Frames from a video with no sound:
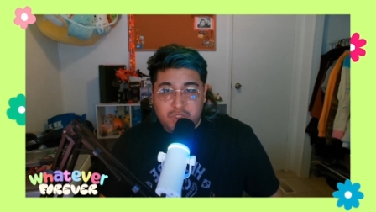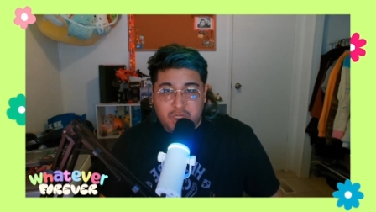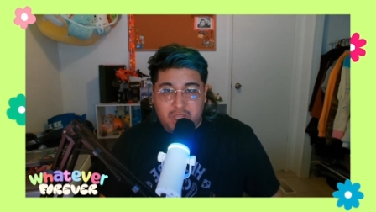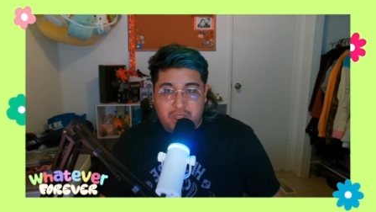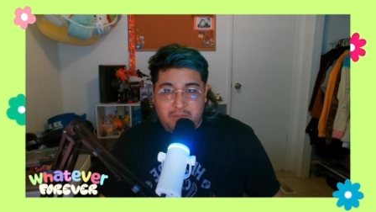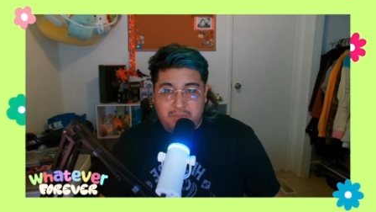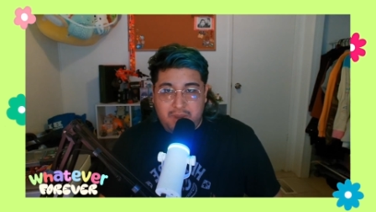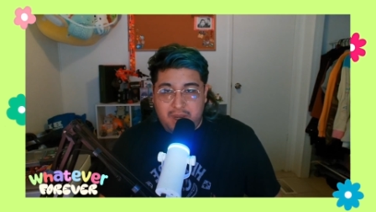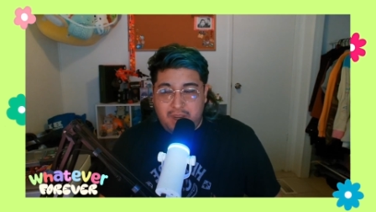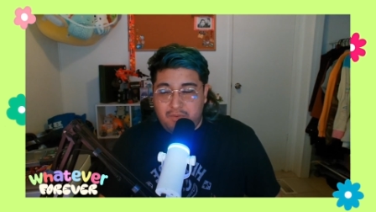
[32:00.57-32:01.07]

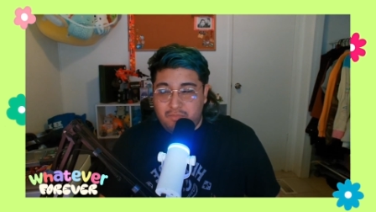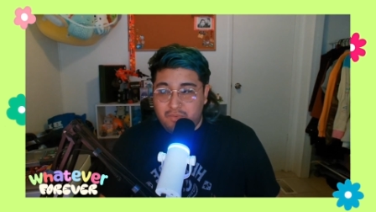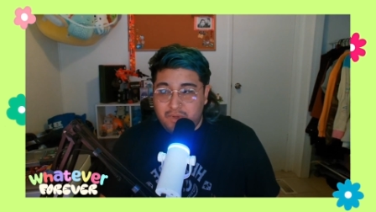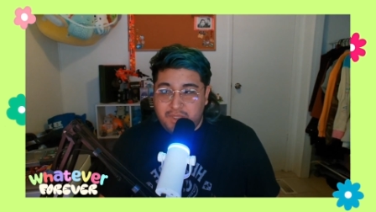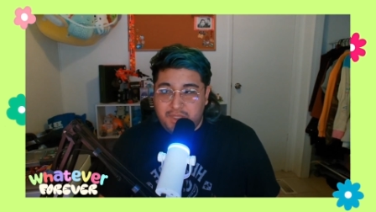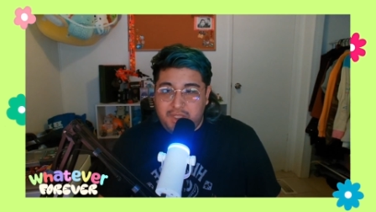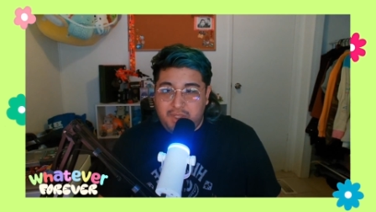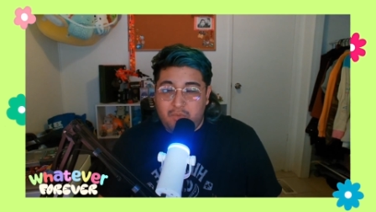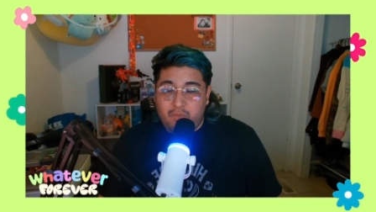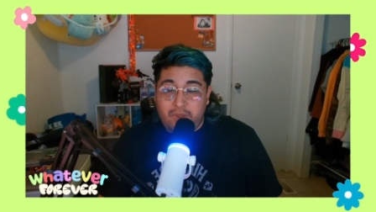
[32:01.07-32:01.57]
job and I
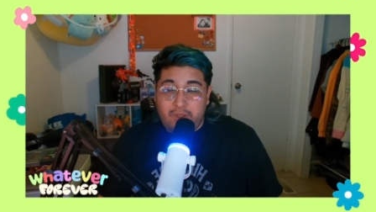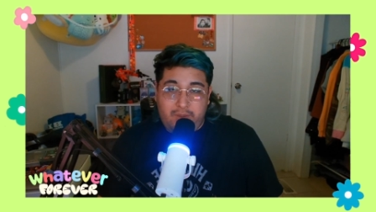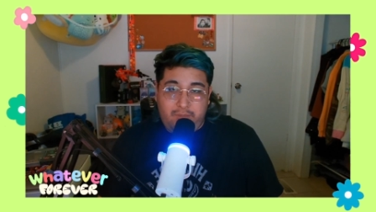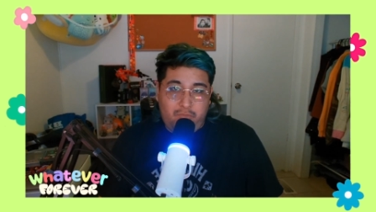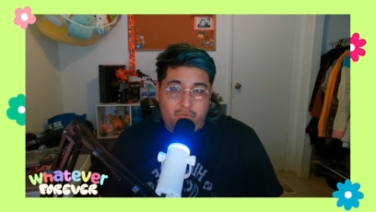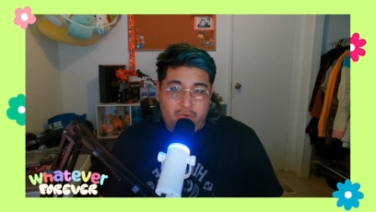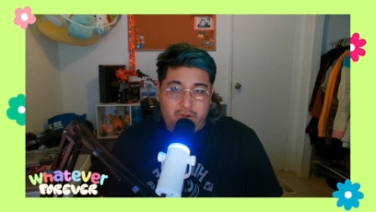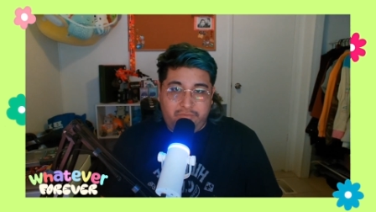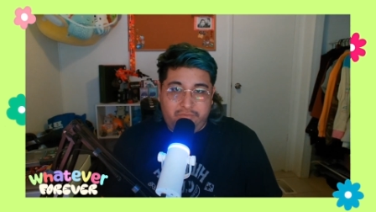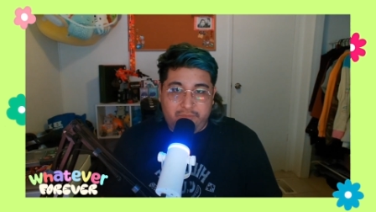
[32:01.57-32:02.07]
really want to
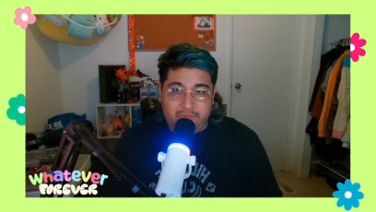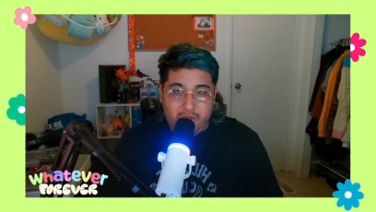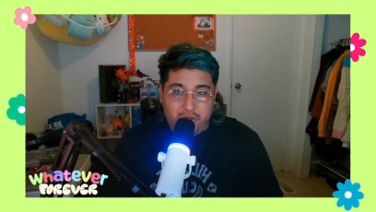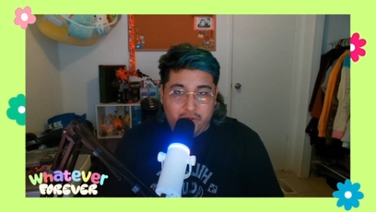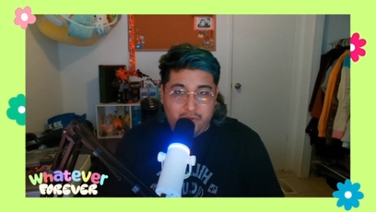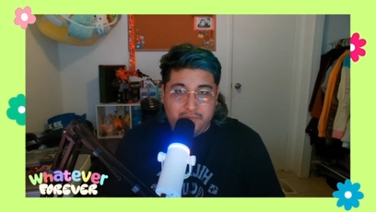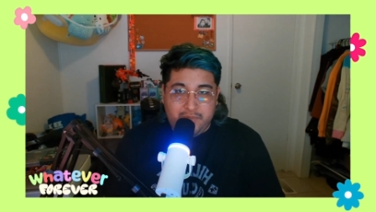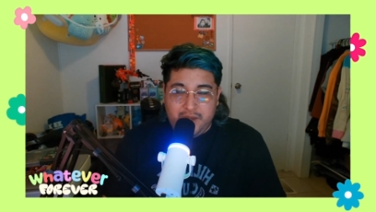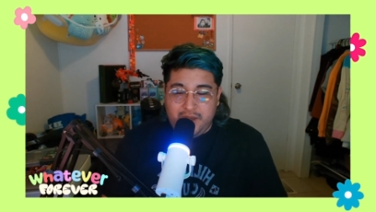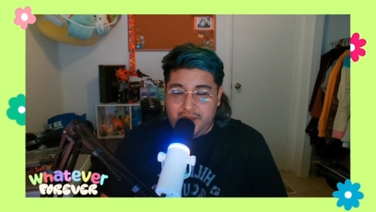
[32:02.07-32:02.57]
work from
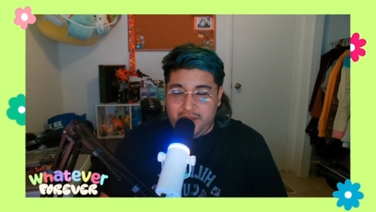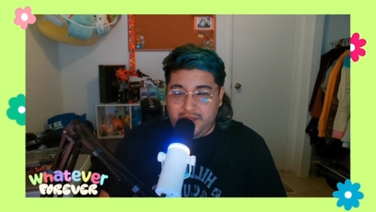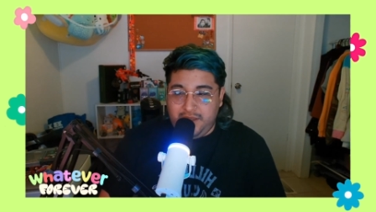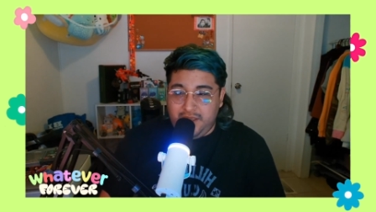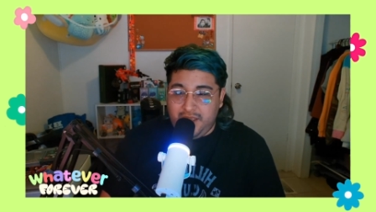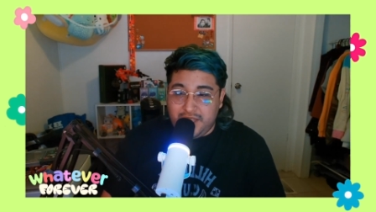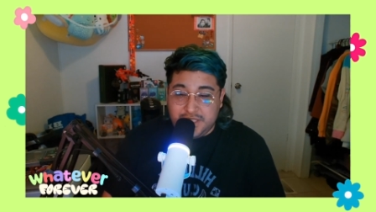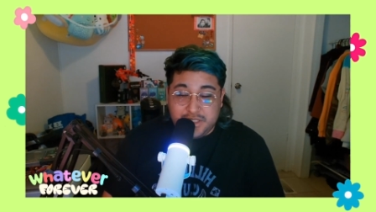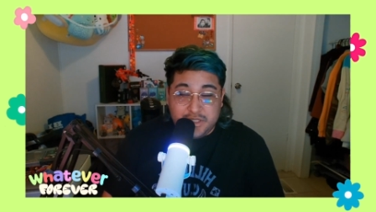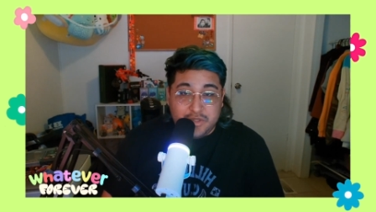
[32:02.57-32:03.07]
home and I
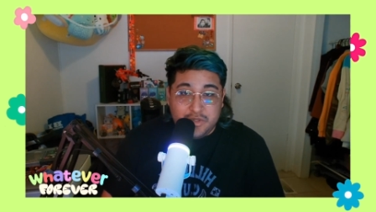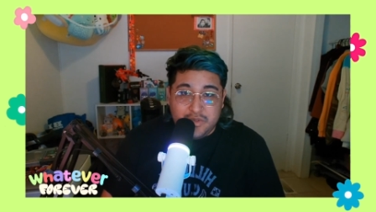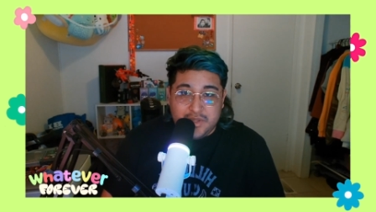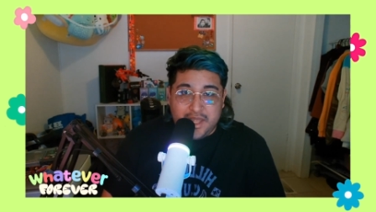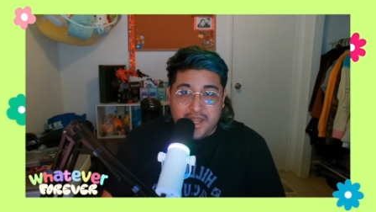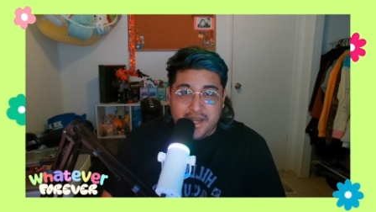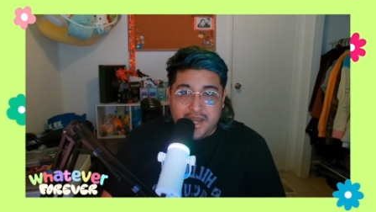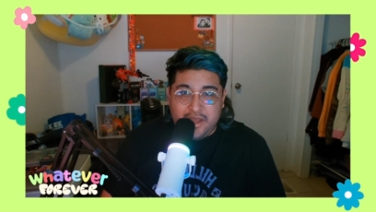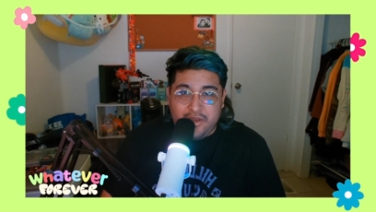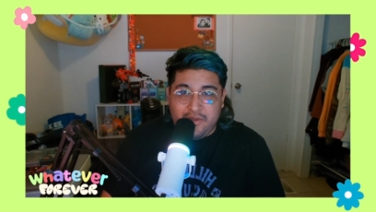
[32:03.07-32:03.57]
get to do
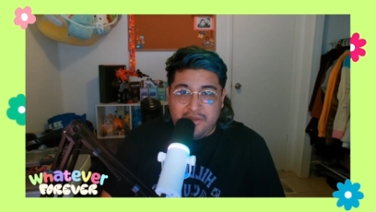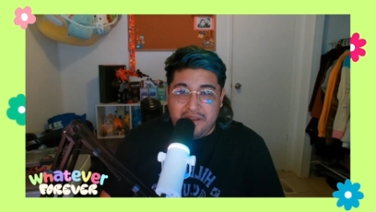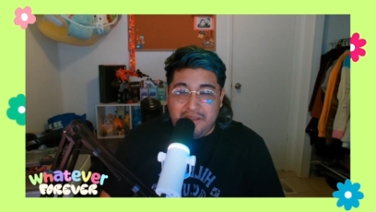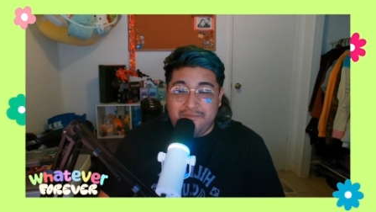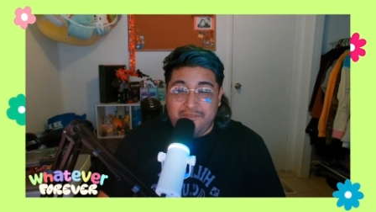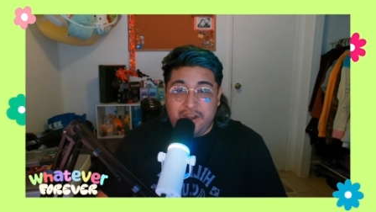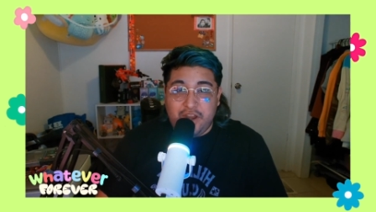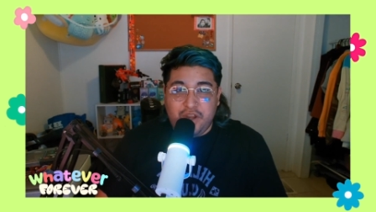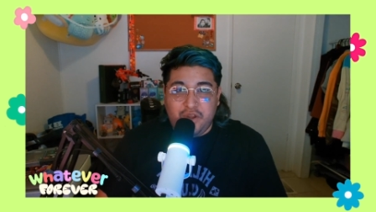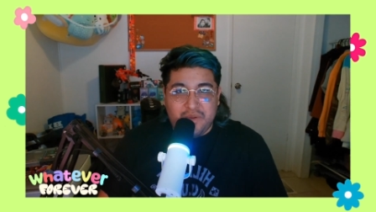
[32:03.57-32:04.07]
that now and
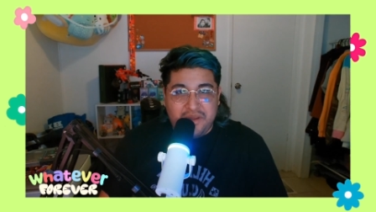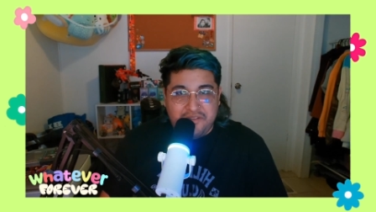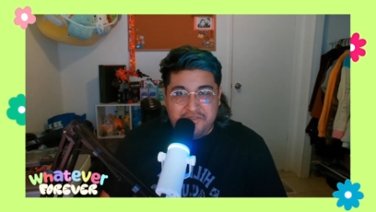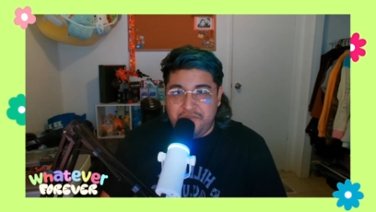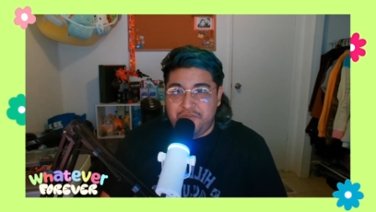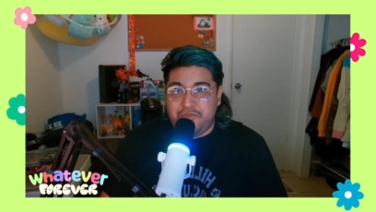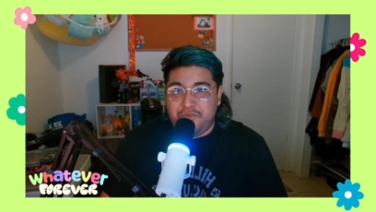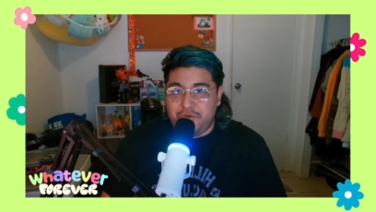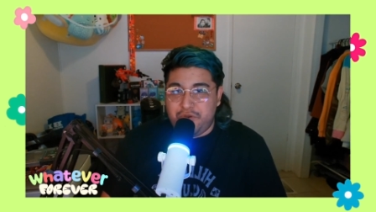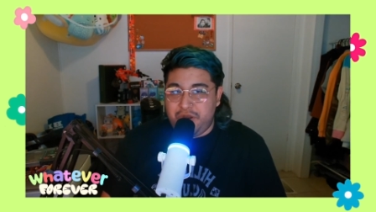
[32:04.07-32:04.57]
I'm very
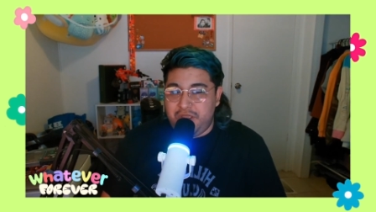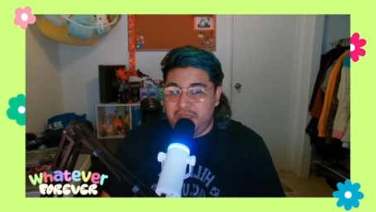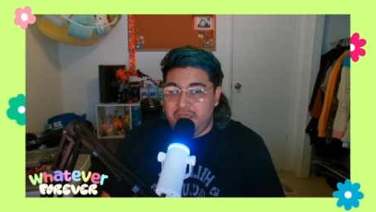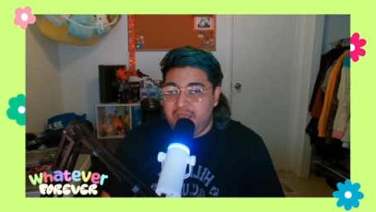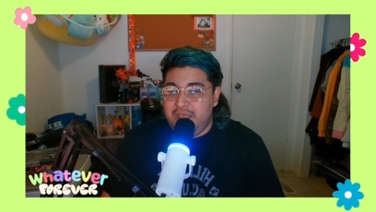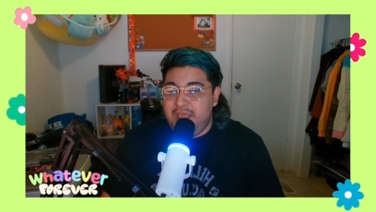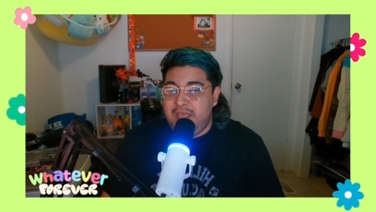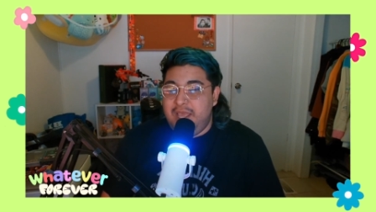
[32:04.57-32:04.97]
grateful for it.